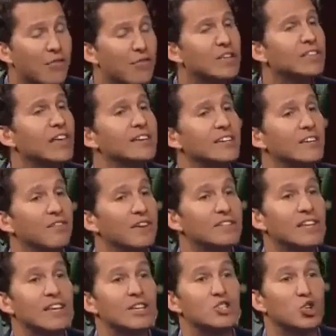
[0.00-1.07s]
And I think that
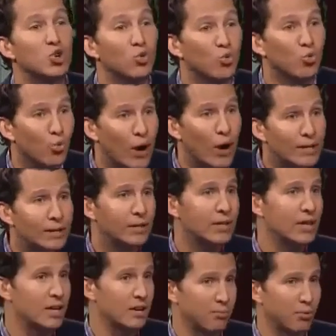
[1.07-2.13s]
defense is
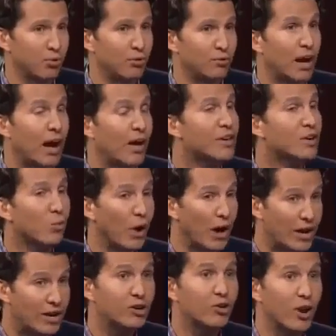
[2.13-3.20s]
greatly improved. I think
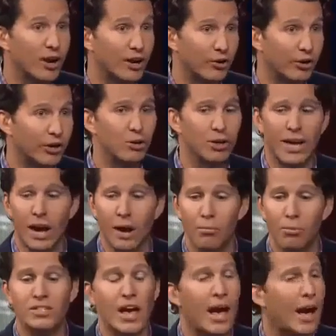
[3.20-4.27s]
Randy Gregory, who the
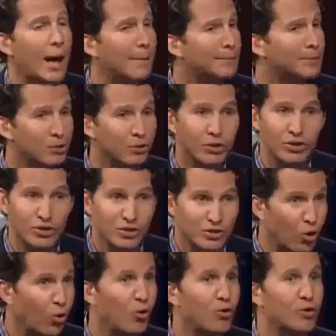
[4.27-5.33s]
Cowboys absolutely
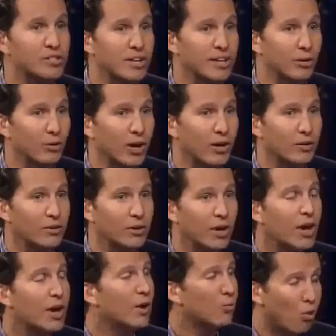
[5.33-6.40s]
stole in the second round,
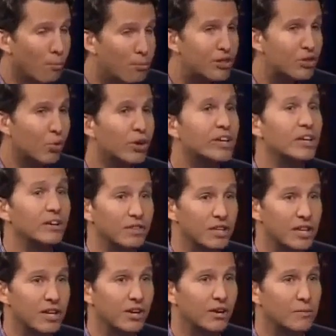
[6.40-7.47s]
will be the Rookie of
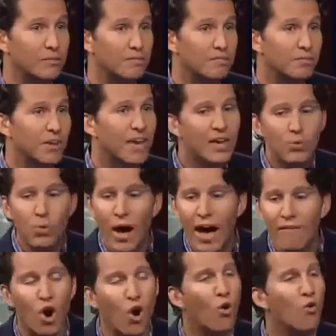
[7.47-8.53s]
the Year. He will
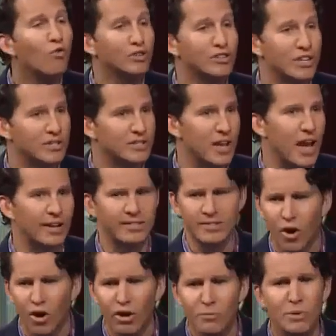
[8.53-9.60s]
have over 10 sacks.
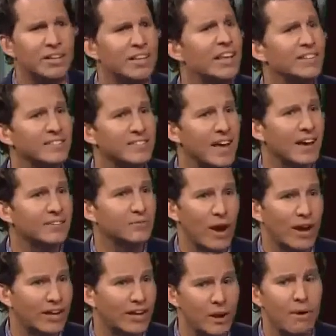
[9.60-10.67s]
He's already been getting sacks
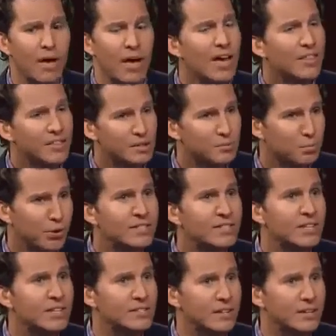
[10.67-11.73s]
racking up this
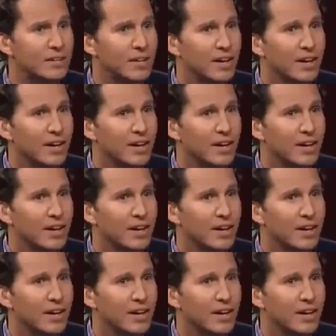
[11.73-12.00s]
preseason.